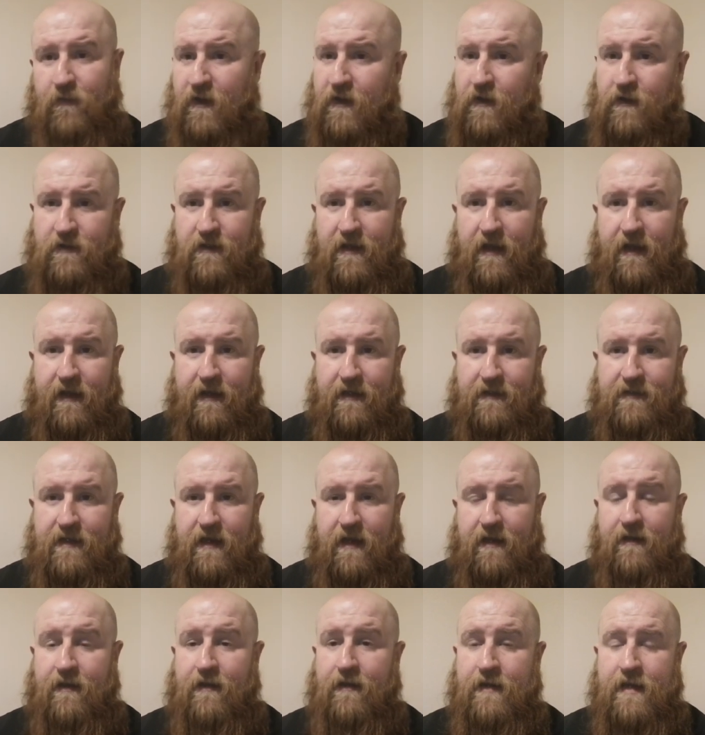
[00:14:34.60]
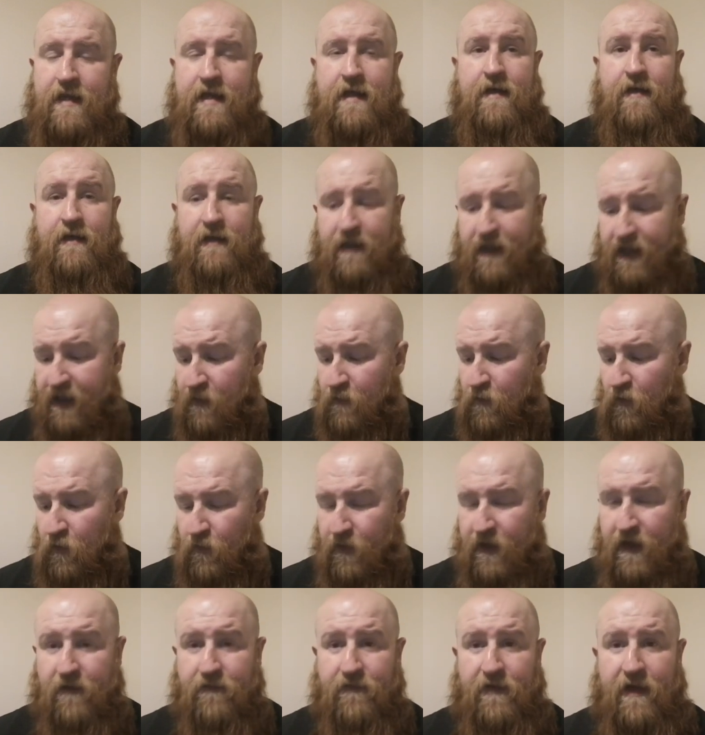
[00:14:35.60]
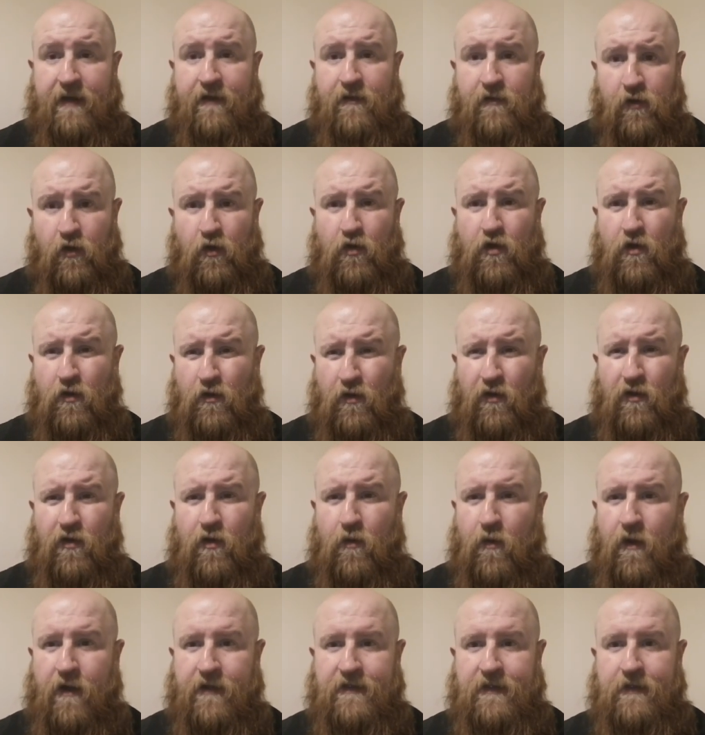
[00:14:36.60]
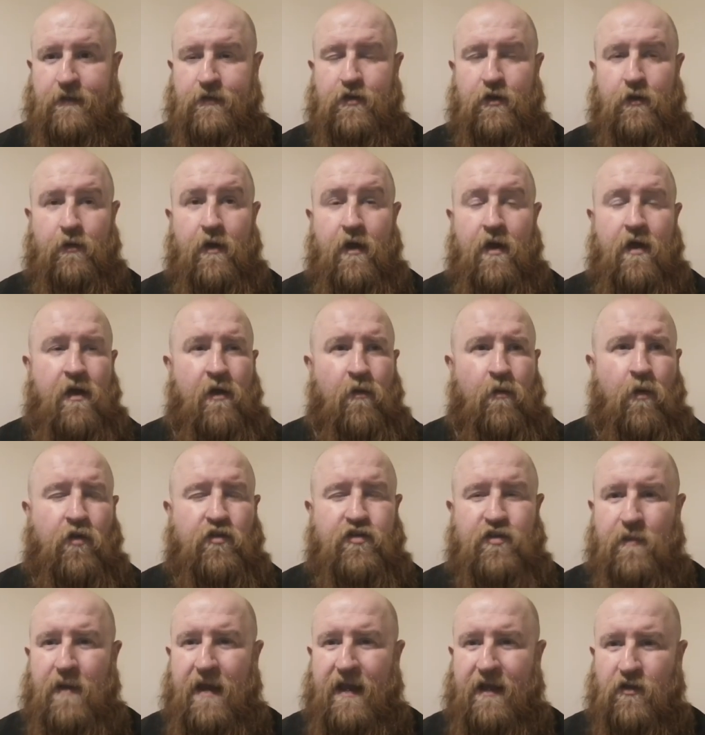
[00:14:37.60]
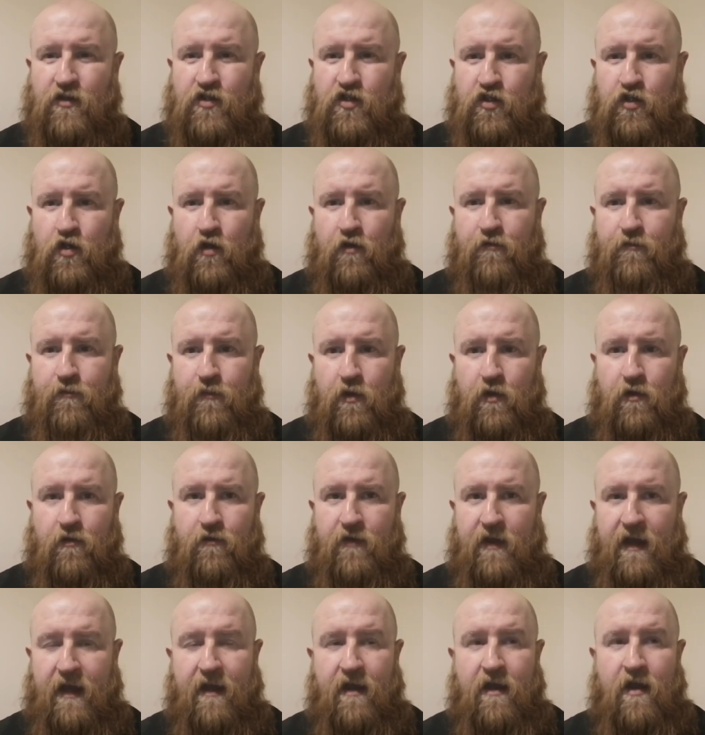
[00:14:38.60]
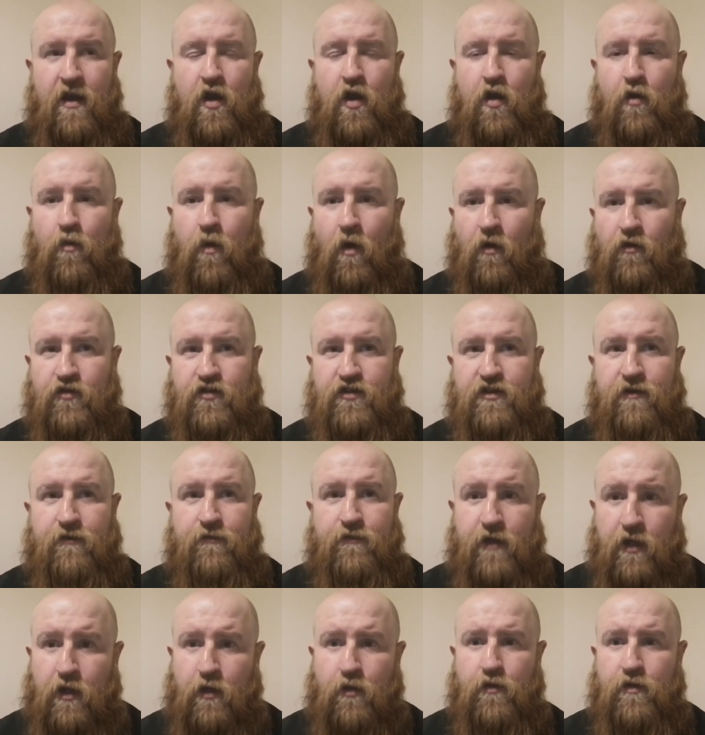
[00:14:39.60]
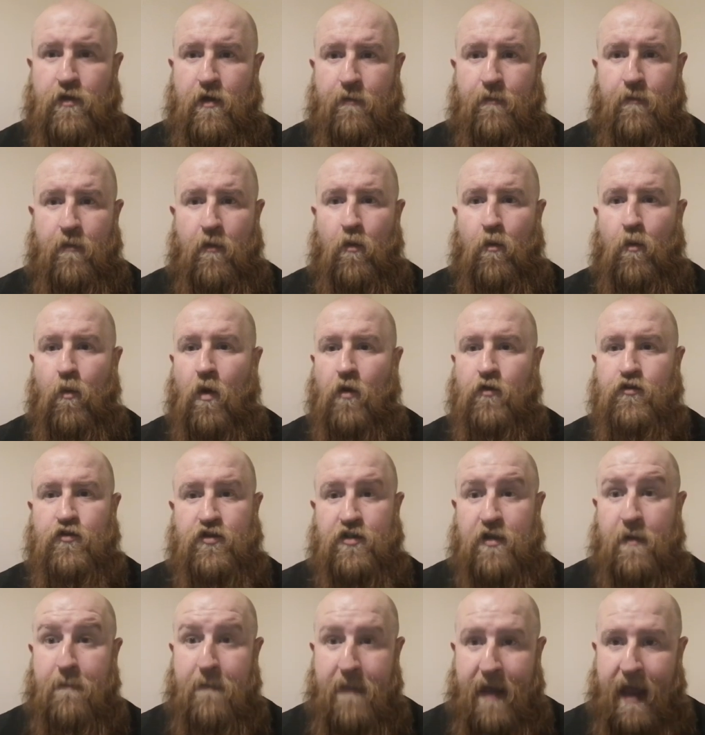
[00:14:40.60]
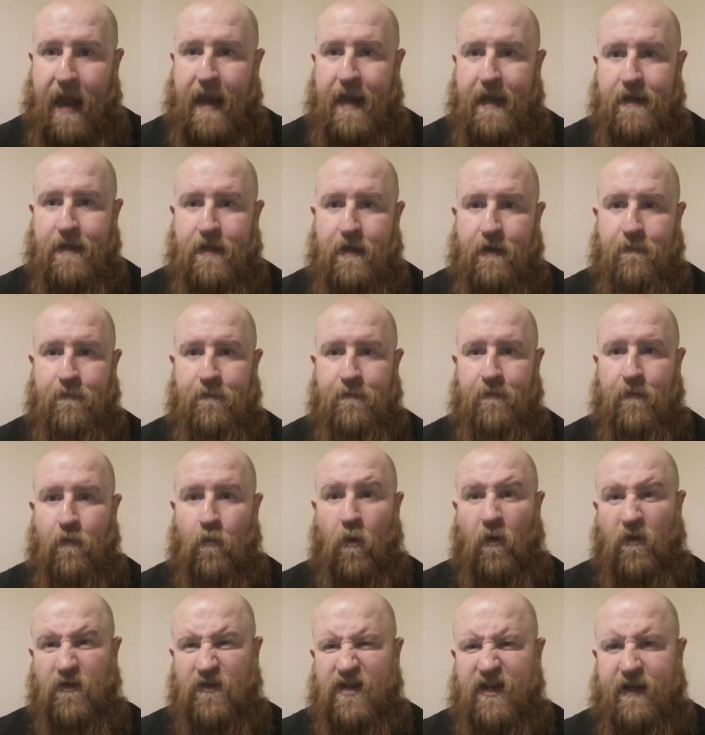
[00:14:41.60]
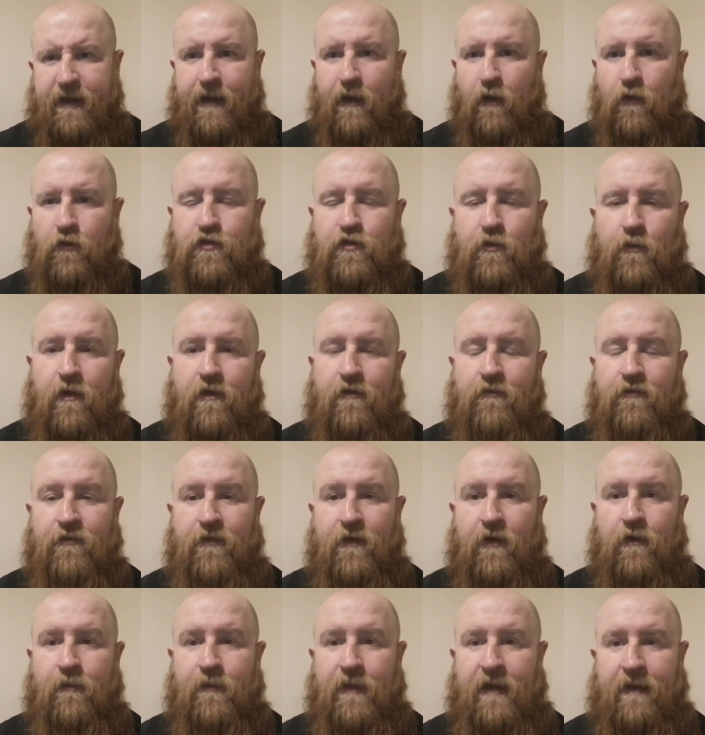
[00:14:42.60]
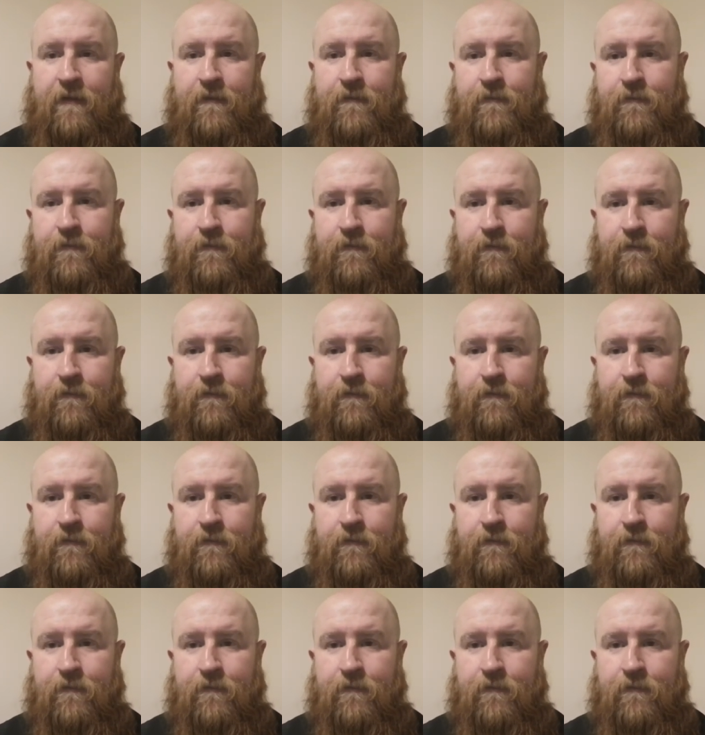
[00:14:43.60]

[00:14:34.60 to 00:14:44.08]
Because like I said, he will reoffend. Look at what he's into. Wants to make a snuff movie. Wants to view them. Wants to make them. Wants to kill someone and film it.